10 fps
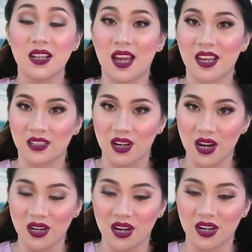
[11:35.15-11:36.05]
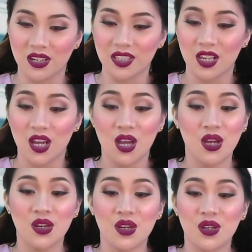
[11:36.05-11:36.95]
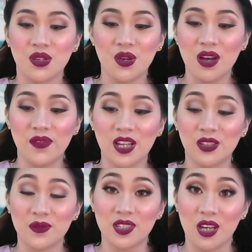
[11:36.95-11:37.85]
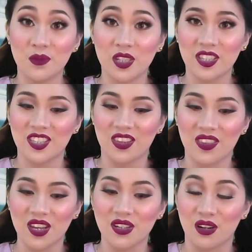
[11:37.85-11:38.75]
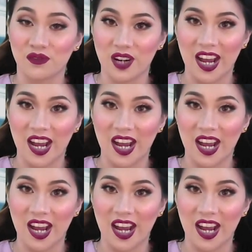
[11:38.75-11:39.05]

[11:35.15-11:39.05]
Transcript: Like learners, you have a lot of subjects to think of,